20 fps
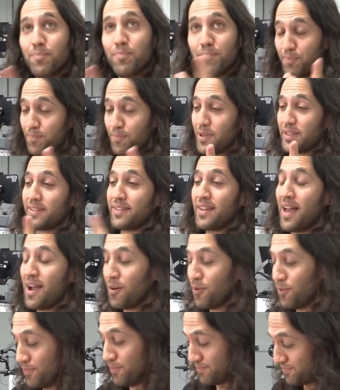But
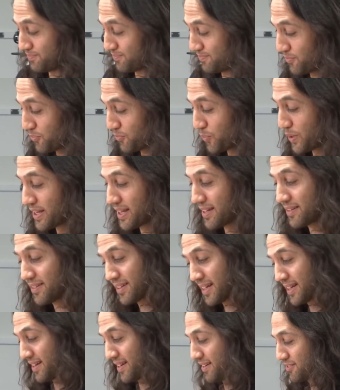now we get
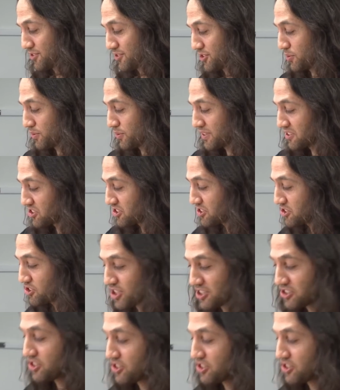tricky. So this is just the